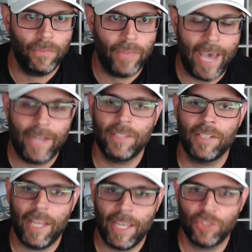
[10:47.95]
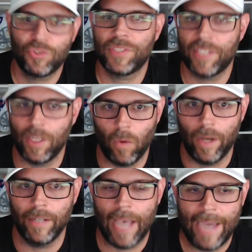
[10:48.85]
that is an interesting
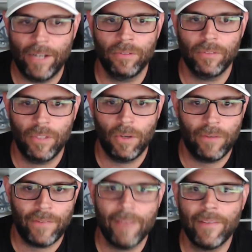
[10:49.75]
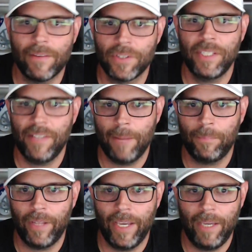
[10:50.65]
one. I don't know if I've ever seen that
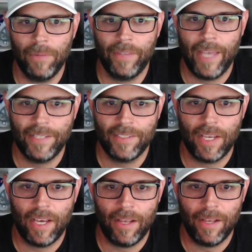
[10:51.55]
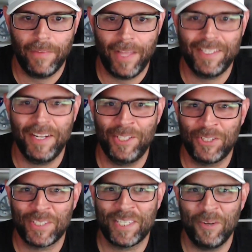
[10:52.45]
play, but that's uh that's an
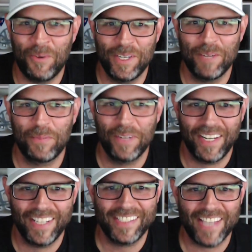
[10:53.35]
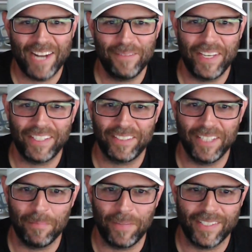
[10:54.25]
interesting one to put inside of a
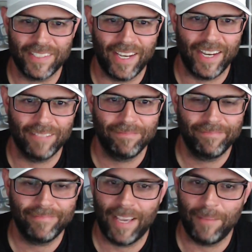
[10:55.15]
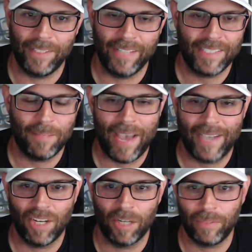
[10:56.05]
clip. It's uh I mean, that's a
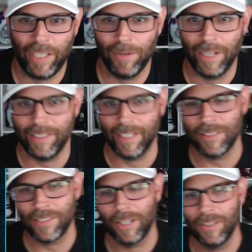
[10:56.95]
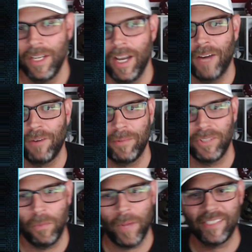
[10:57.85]
backyard play right there. So uh, Robin
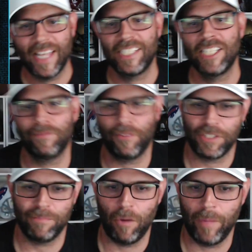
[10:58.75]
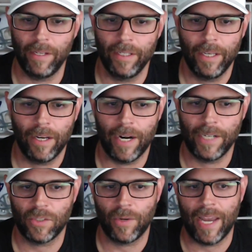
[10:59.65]
Lopez, that's his first moment. All
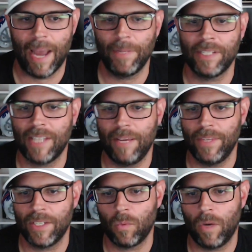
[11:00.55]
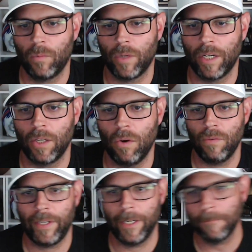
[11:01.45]
right, so again, I'm going to save this one. We're going to
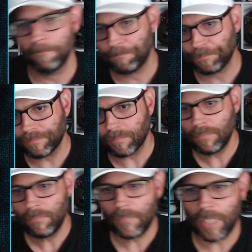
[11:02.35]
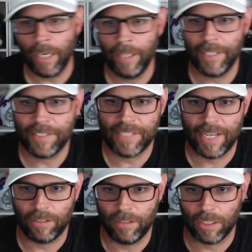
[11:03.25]
over here and let's
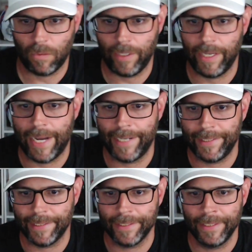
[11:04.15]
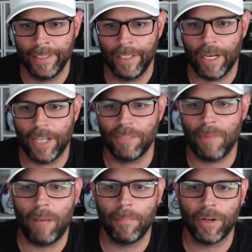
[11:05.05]
take a look at what we got here. Uh,
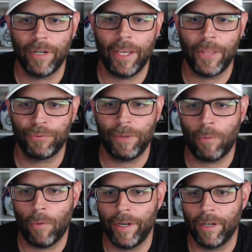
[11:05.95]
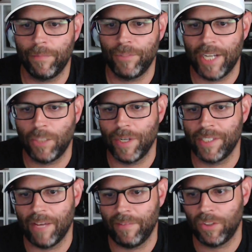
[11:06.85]
Jamal Murray, a three-pointer from January
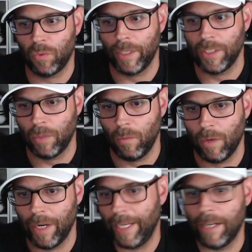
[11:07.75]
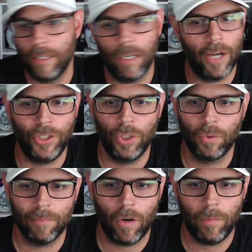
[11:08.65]
seventh, twenty twenty-one. Again, a
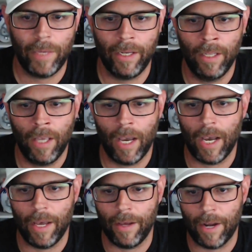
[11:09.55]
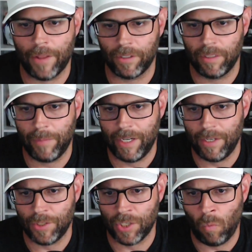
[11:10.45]
newer moment, uh, another limited
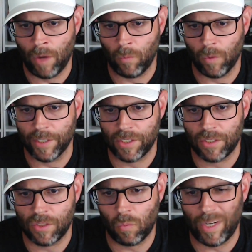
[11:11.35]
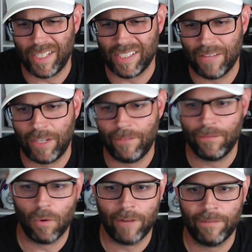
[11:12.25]
edition one where it's twenty
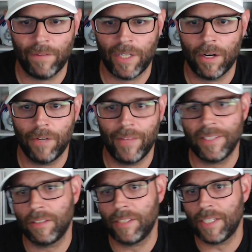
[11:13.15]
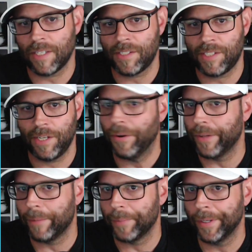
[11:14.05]
seventy-four out of fifteen hundred. That's a decent
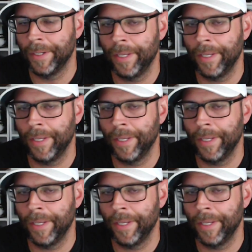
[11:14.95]
serial number.